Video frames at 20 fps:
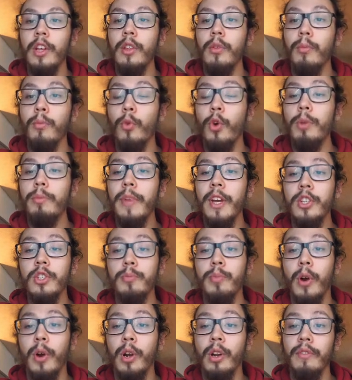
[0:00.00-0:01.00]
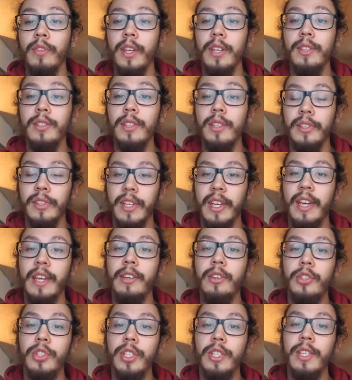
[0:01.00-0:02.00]
One major part of this is the
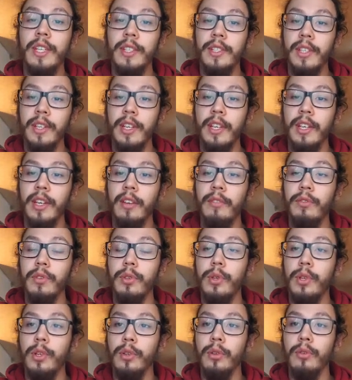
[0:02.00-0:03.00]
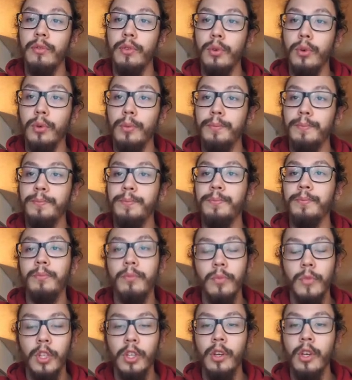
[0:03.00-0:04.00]
energy density of nuclear fuel.
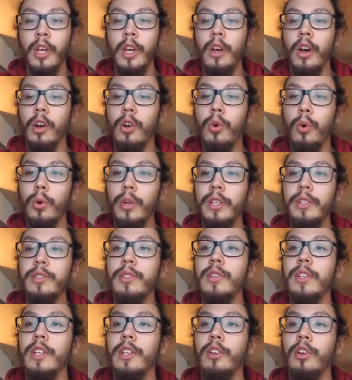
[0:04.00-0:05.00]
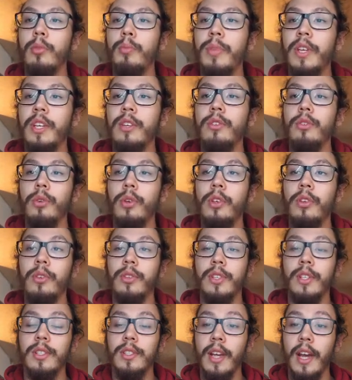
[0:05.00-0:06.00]
According to the European Nuclear
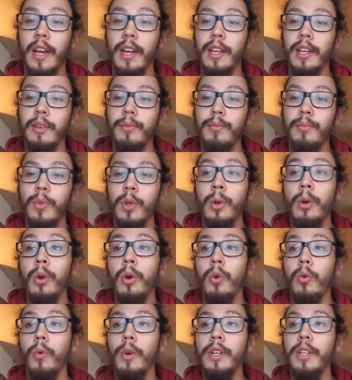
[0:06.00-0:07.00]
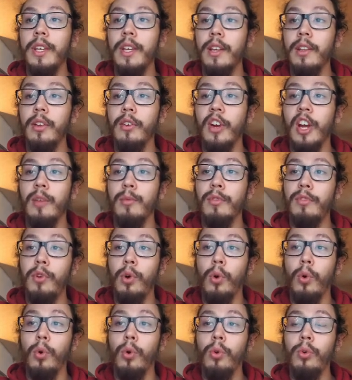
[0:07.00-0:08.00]
Society, 1 kilogram of
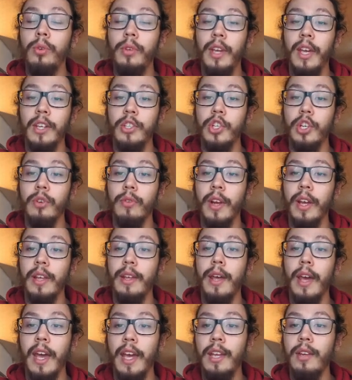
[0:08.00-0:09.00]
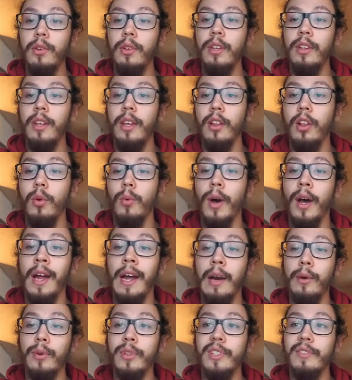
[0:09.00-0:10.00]
coal can generate 8 kilowatt
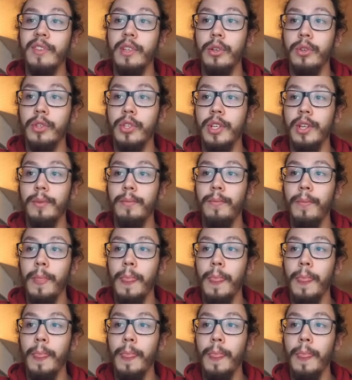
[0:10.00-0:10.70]
hours of energy,